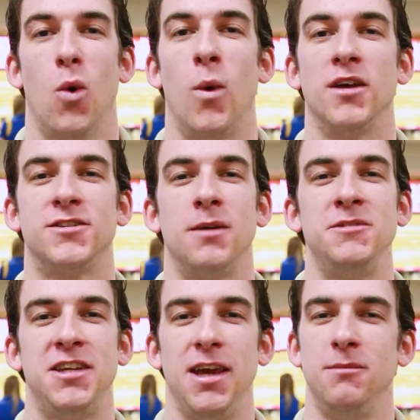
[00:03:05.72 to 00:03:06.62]
While some
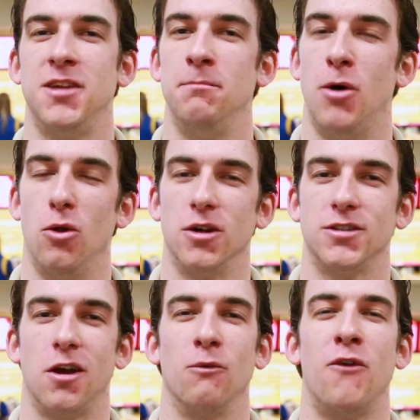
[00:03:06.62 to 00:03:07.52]
teams and bowlers
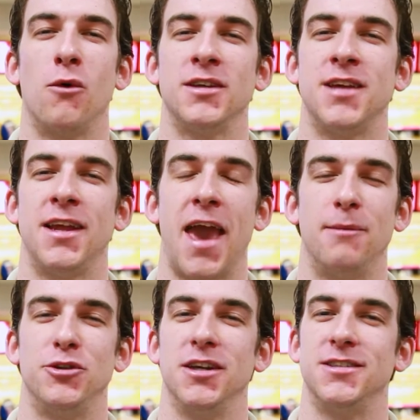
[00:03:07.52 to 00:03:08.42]
are focused on
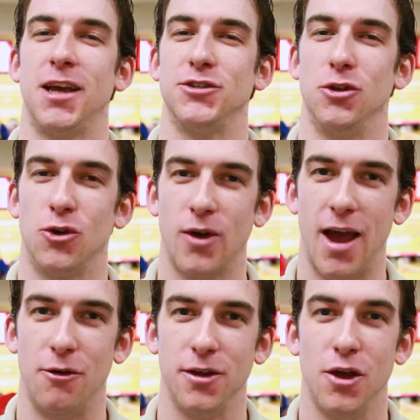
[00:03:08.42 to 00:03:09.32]
capturing a sectional
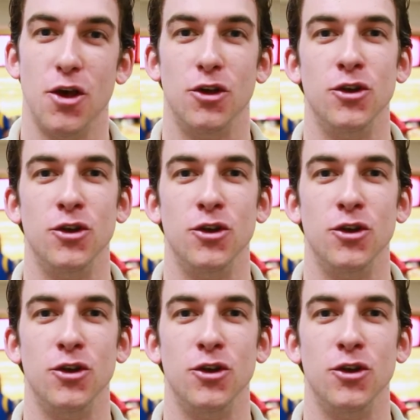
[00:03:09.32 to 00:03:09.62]
crown,